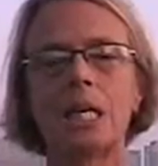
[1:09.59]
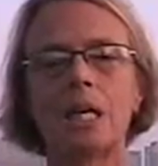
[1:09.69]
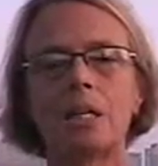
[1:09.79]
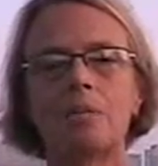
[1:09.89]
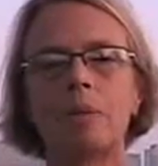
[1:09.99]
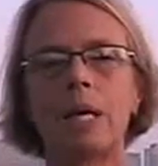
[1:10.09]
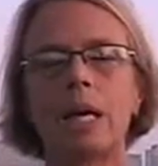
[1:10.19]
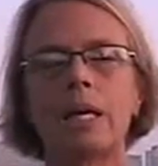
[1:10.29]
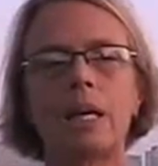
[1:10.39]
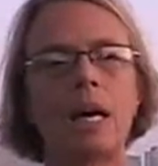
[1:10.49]

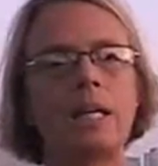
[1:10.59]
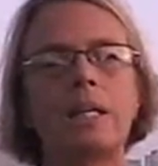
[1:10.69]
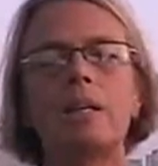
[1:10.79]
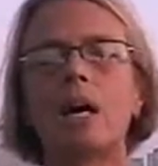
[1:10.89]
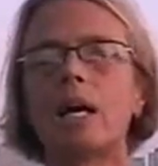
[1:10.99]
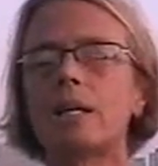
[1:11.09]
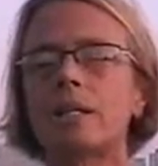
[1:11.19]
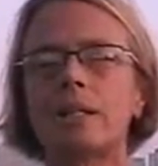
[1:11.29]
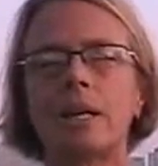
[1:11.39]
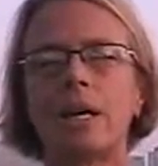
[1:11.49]
And I did not
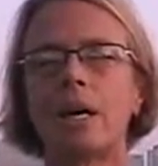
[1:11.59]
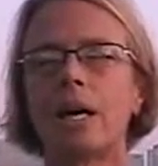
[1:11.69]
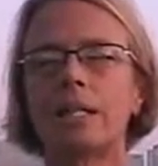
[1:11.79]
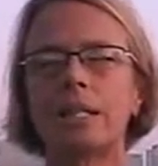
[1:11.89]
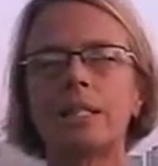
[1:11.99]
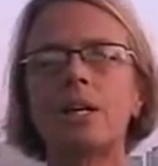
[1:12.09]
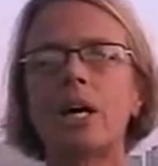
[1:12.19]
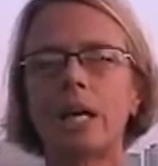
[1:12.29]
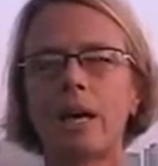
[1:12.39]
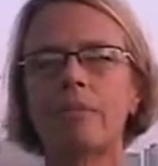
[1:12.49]

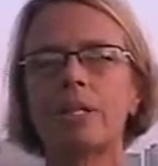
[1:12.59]
have